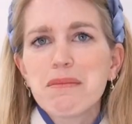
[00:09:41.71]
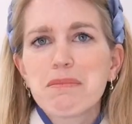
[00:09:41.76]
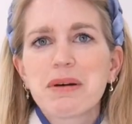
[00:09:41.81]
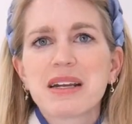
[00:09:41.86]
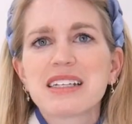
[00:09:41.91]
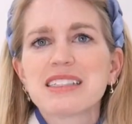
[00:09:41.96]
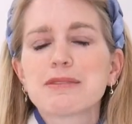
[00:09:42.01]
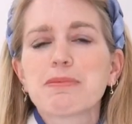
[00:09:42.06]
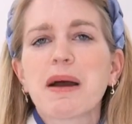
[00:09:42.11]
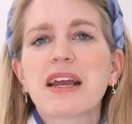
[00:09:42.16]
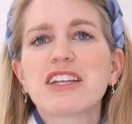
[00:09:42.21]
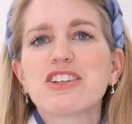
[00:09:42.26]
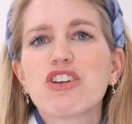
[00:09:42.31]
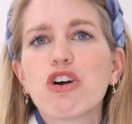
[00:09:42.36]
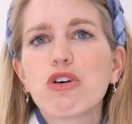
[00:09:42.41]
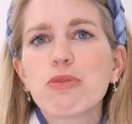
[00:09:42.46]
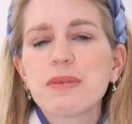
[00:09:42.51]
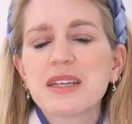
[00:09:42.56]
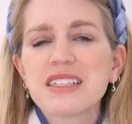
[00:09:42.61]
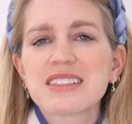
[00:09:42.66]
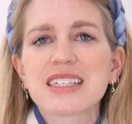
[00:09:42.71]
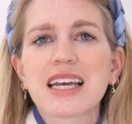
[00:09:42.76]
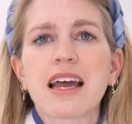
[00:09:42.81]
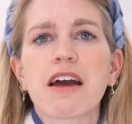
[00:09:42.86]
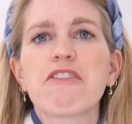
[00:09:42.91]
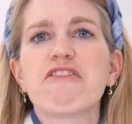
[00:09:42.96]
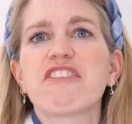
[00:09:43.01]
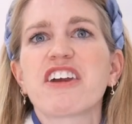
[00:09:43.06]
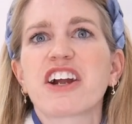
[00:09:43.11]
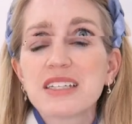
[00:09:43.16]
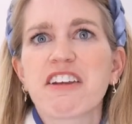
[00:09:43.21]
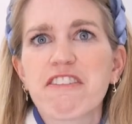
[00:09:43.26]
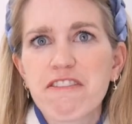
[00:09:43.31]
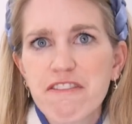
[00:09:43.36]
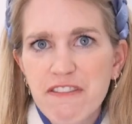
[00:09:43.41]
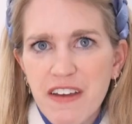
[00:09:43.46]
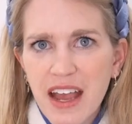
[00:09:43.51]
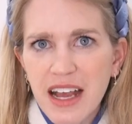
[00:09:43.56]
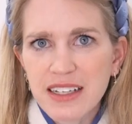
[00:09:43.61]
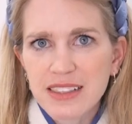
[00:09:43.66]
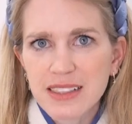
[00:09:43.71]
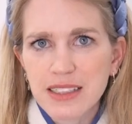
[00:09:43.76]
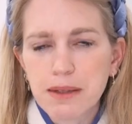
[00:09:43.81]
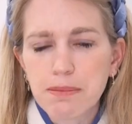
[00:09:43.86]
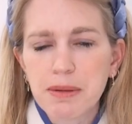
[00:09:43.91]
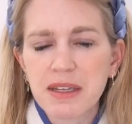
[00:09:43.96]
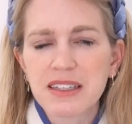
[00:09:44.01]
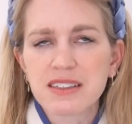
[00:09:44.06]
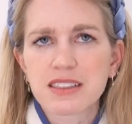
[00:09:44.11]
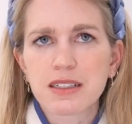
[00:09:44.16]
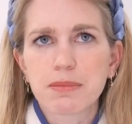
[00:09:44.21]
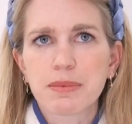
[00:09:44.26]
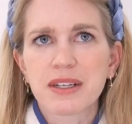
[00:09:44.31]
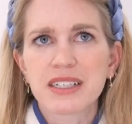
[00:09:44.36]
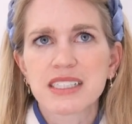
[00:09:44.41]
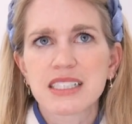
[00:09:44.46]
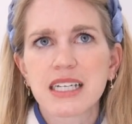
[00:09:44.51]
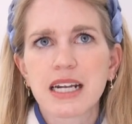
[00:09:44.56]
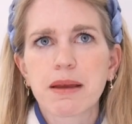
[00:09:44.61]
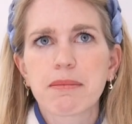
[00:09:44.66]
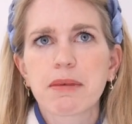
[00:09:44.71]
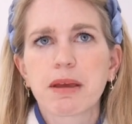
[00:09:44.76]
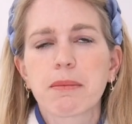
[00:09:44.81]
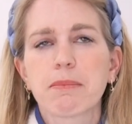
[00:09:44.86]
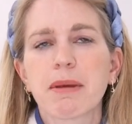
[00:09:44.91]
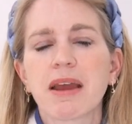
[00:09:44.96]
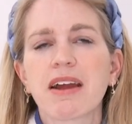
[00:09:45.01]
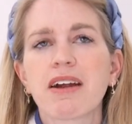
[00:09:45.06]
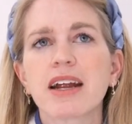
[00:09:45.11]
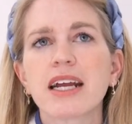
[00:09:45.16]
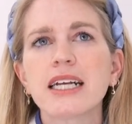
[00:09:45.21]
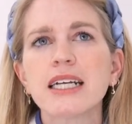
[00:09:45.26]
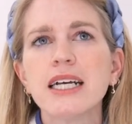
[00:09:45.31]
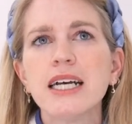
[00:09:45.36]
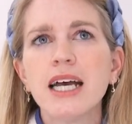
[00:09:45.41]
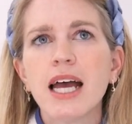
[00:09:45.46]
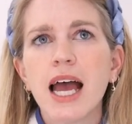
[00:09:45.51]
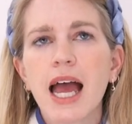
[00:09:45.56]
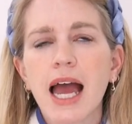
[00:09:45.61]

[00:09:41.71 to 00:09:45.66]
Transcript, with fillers: but it's by no means like a very fancy pizza place that I'm comparing.